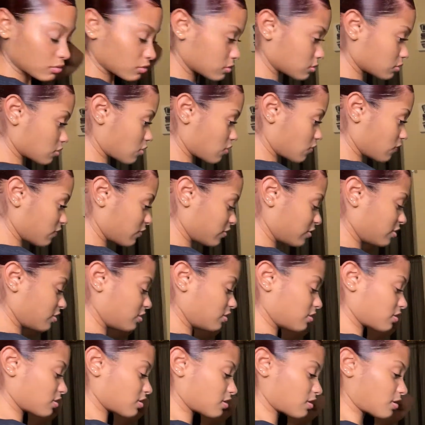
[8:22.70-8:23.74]
Hopefully,
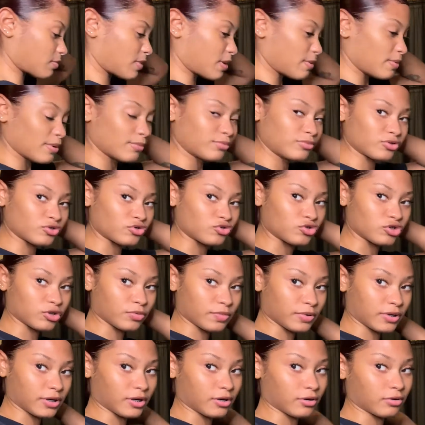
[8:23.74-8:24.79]
maybe I'm just
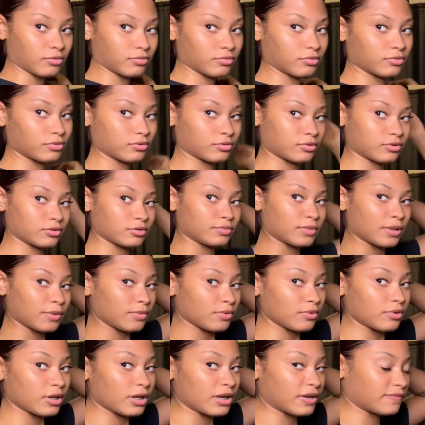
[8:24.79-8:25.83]
tripping out because maybe you
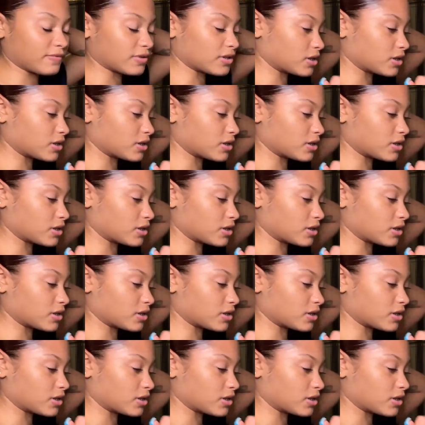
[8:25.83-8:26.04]
can't even